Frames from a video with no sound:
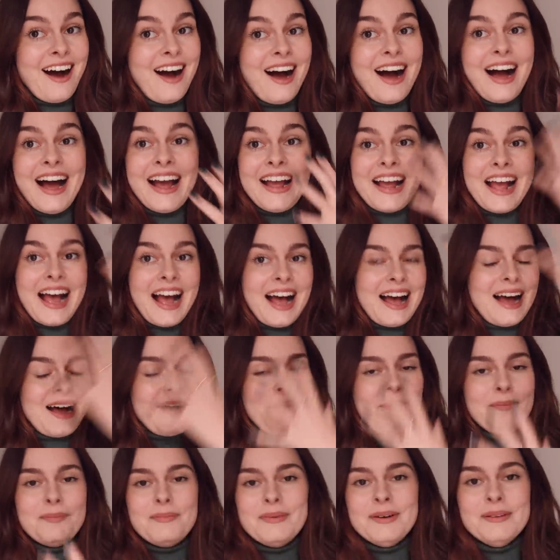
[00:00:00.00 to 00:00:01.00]
I
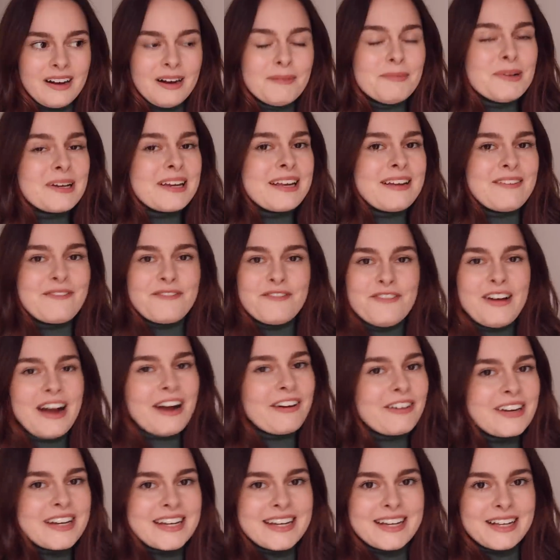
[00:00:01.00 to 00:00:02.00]
am I'm looking
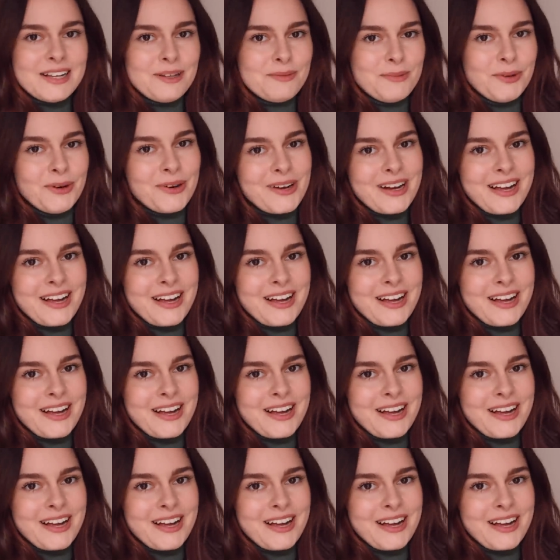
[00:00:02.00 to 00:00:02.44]
very Gilmore